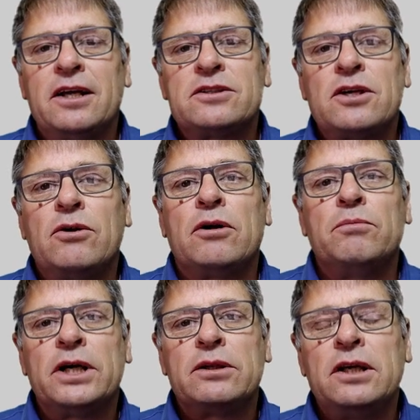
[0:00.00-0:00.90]
and so on.
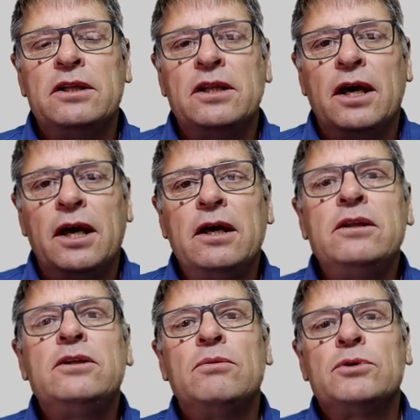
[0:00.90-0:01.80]
But in the
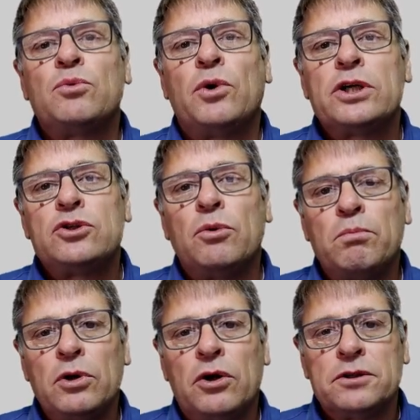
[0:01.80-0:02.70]
end, you must watch your
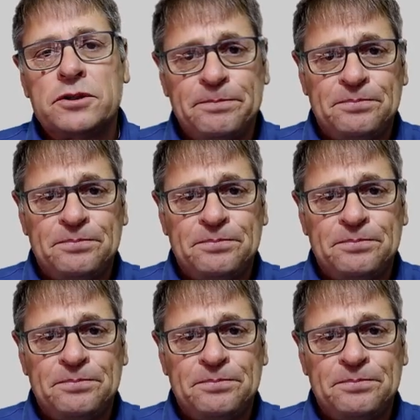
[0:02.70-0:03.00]
plants.